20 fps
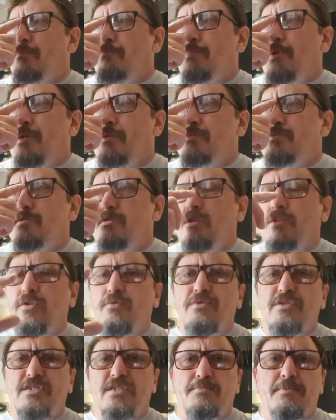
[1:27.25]
But I
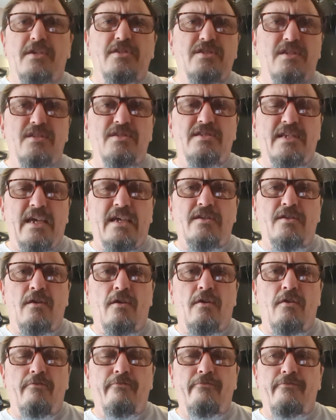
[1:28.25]
noticed, especially in the second
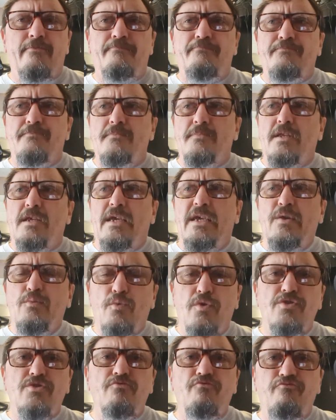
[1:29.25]
half, he
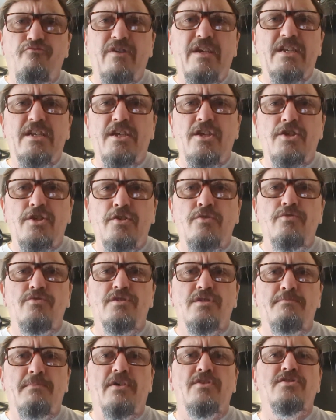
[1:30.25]
wasn't really
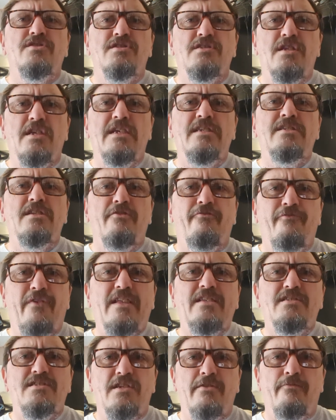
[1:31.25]
used as much as an
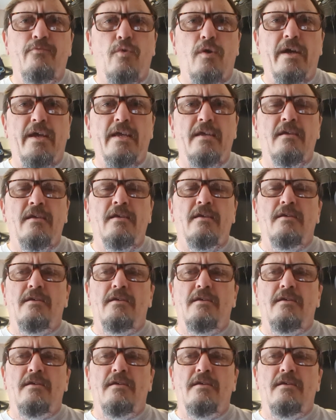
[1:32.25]
offensive way.